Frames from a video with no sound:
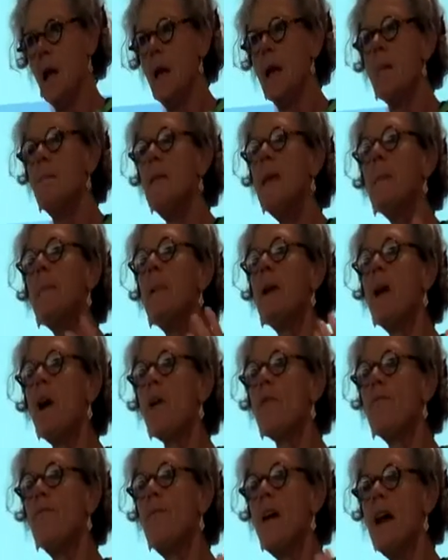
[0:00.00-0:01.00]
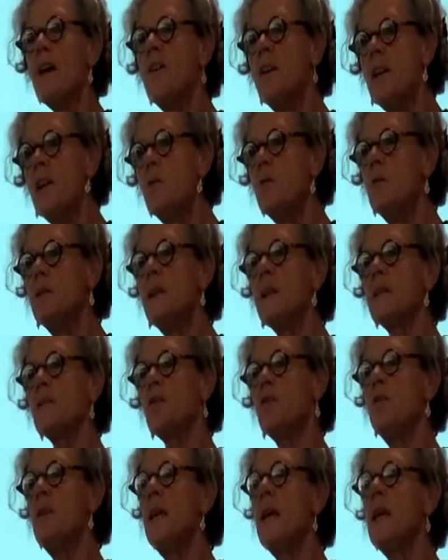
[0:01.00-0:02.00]
People are very good at
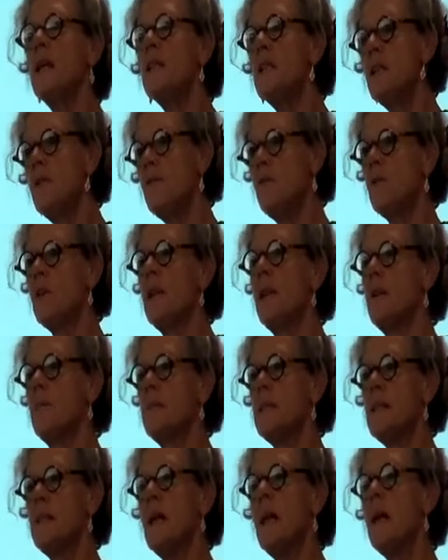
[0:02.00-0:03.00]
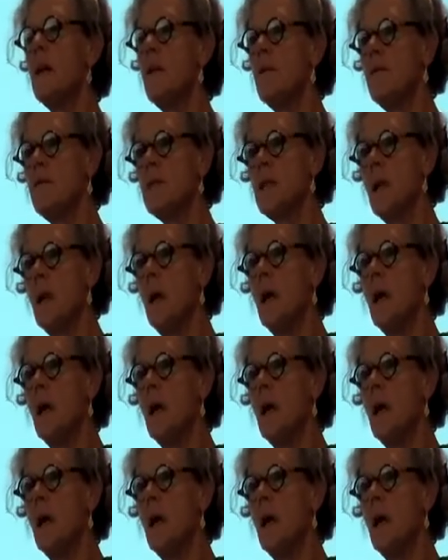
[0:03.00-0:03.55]
creating for themselves